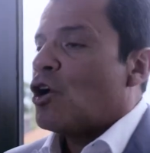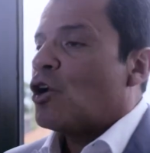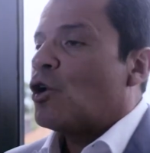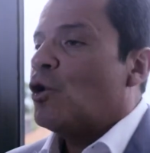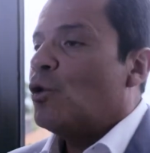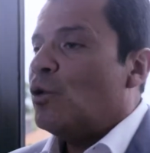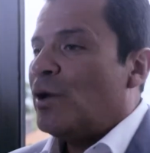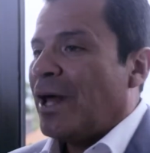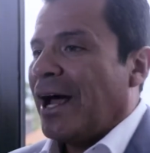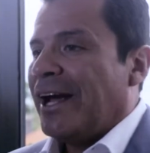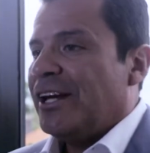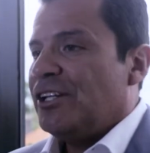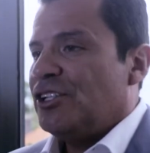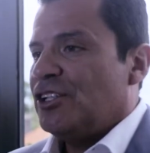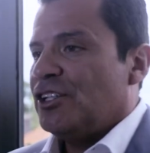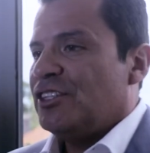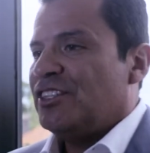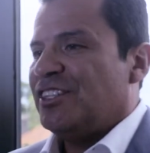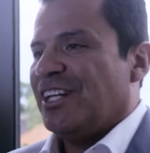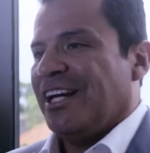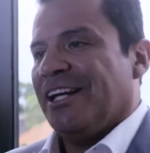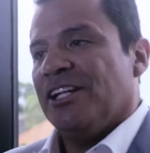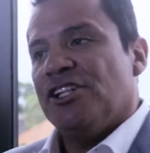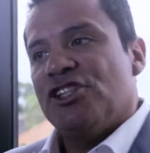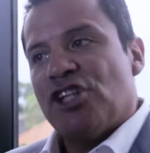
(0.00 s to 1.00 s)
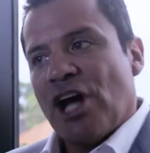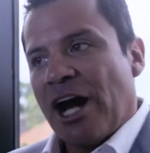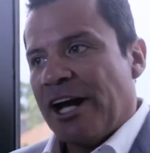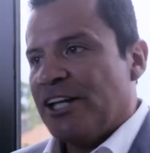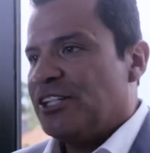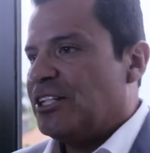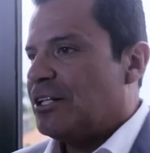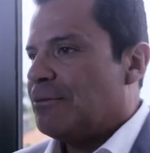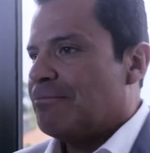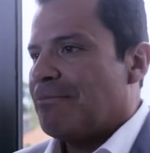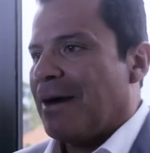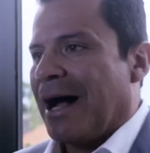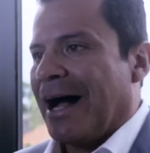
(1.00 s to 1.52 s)
Good agents in
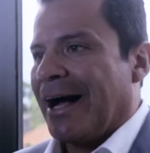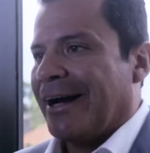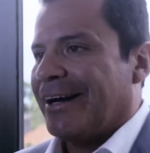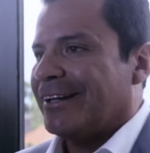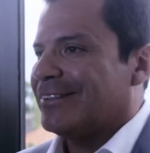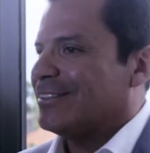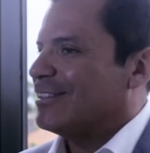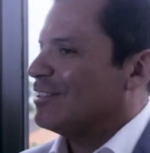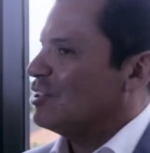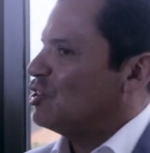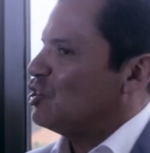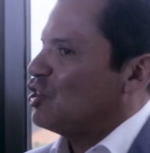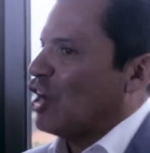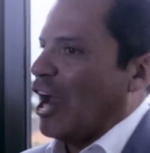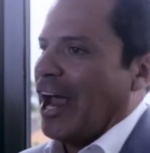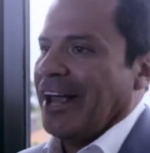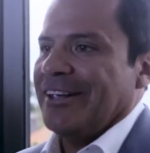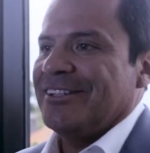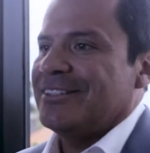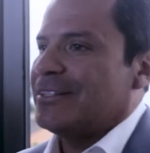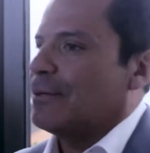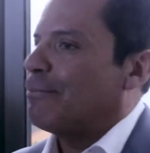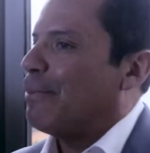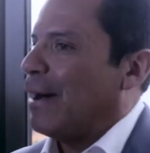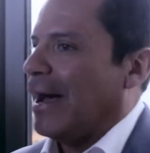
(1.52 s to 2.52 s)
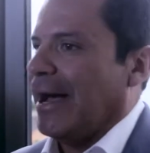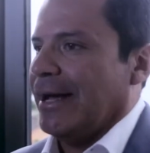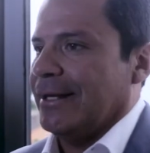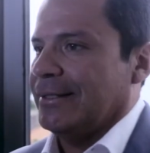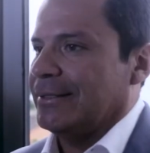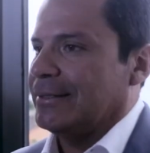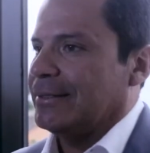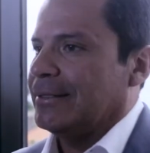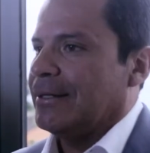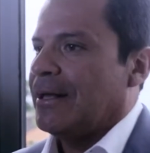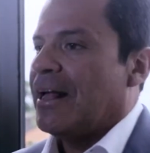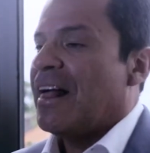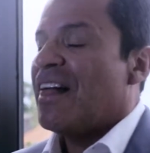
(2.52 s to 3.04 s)
changing markets change the
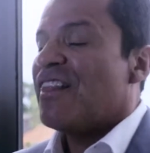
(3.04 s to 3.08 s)
pace.